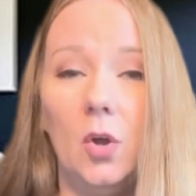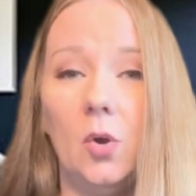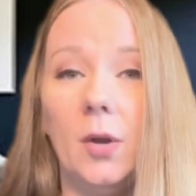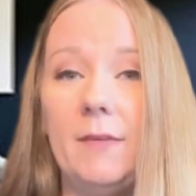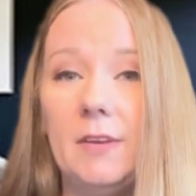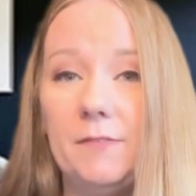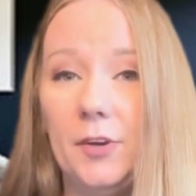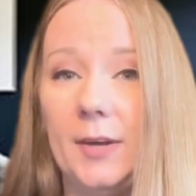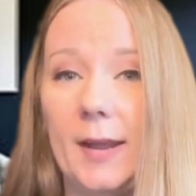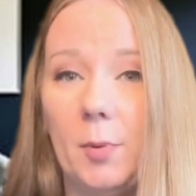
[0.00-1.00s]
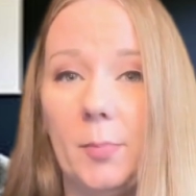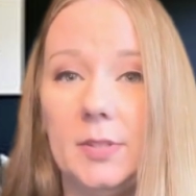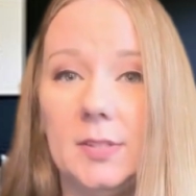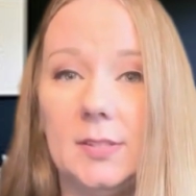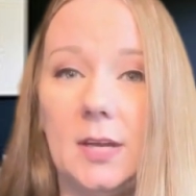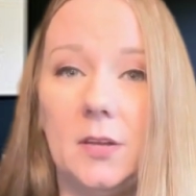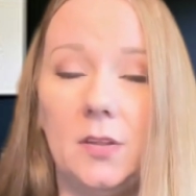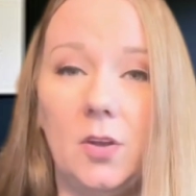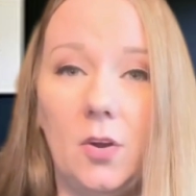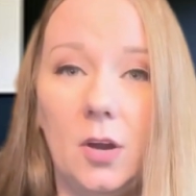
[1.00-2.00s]
or even if your neighbor puts a sign in
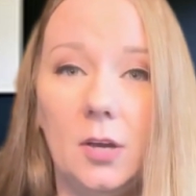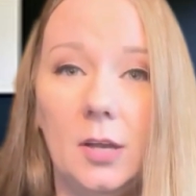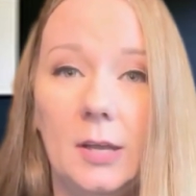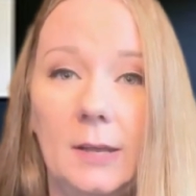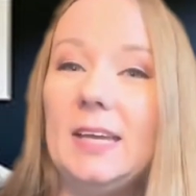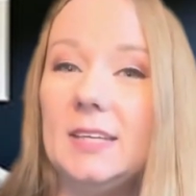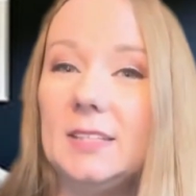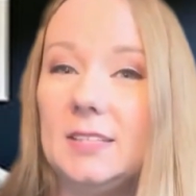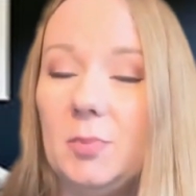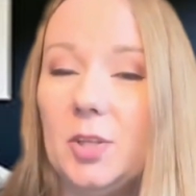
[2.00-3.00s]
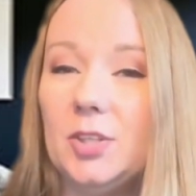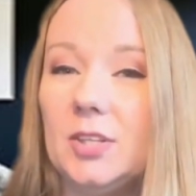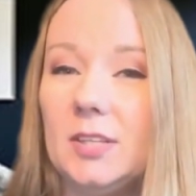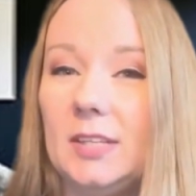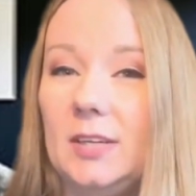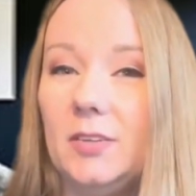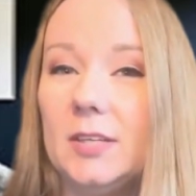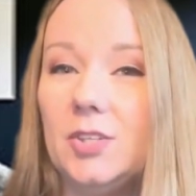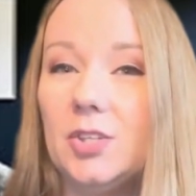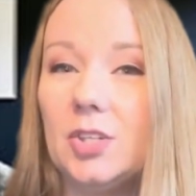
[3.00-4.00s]
the yard. Similar to the legal
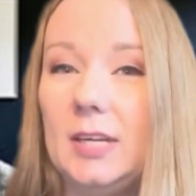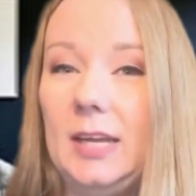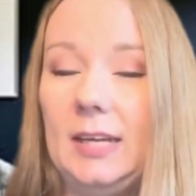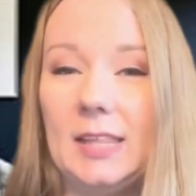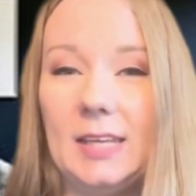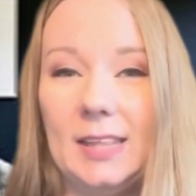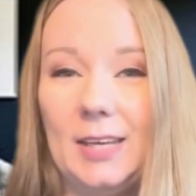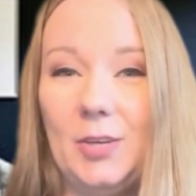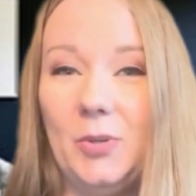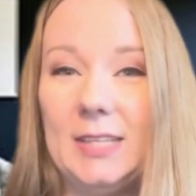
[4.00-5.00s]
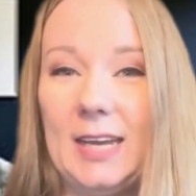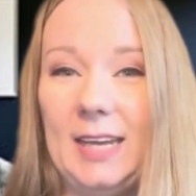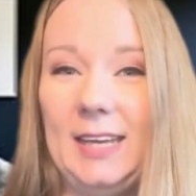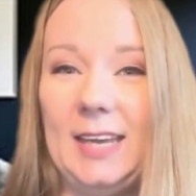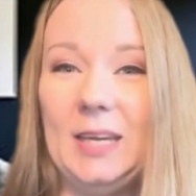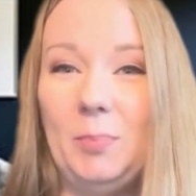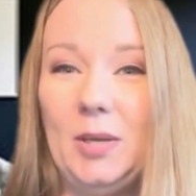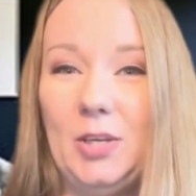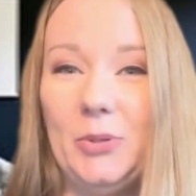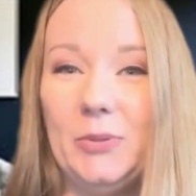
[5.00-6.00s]
industry, anything that you say can
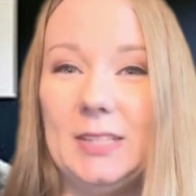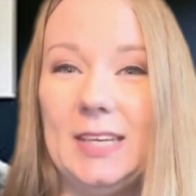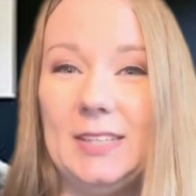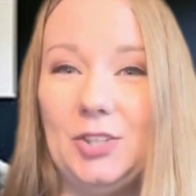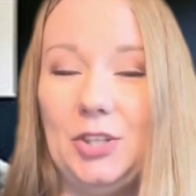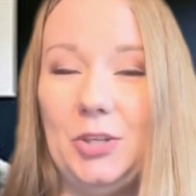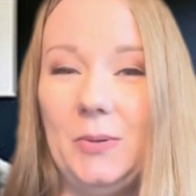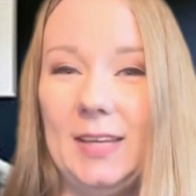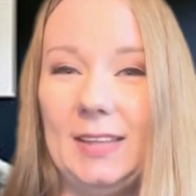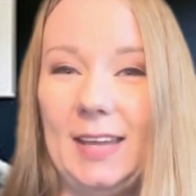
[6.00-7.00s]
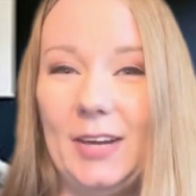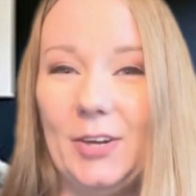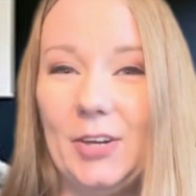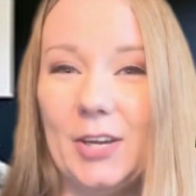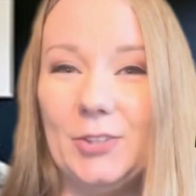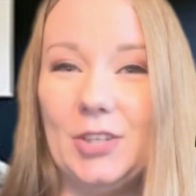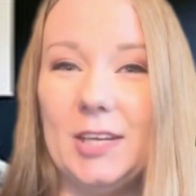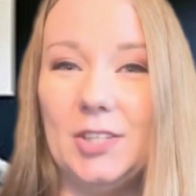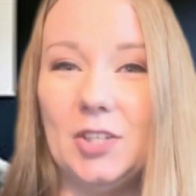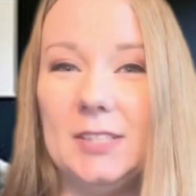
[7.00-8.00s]
be used against you in later
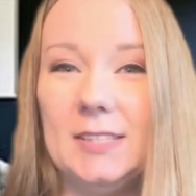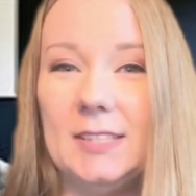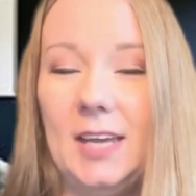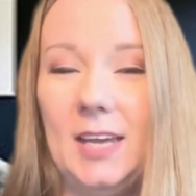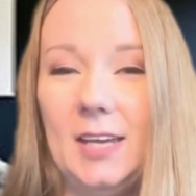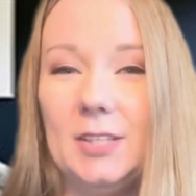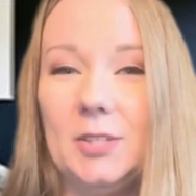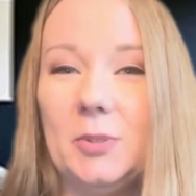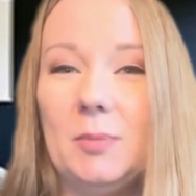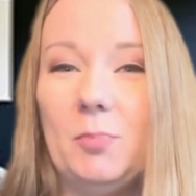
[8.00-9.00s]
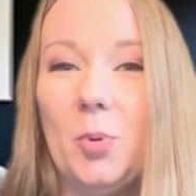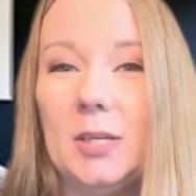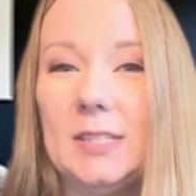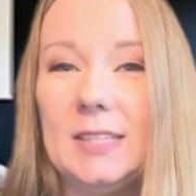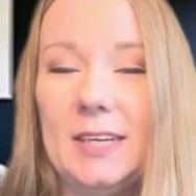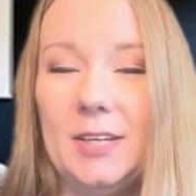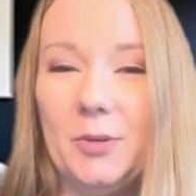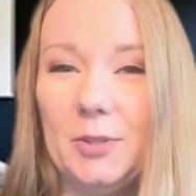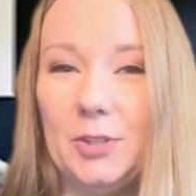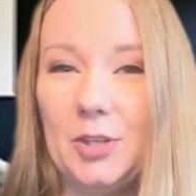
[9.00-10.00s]
negotiations. So it's important to let
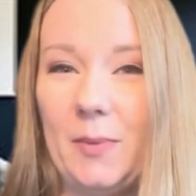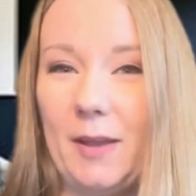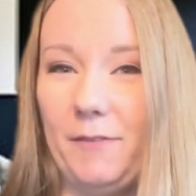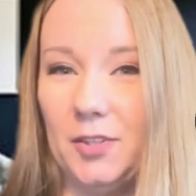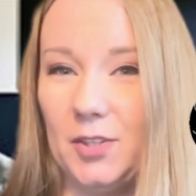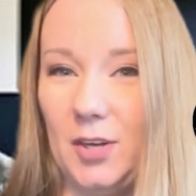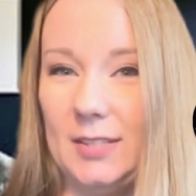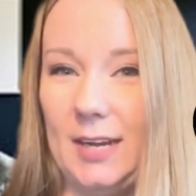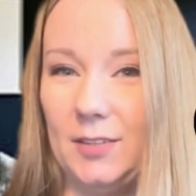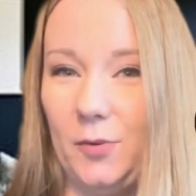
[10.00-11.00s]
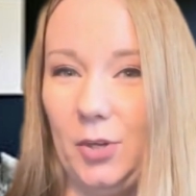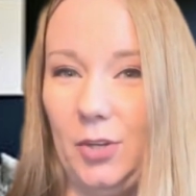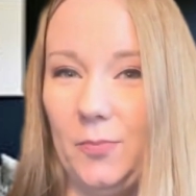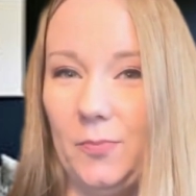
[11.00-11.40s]
your realtor make first contact for you.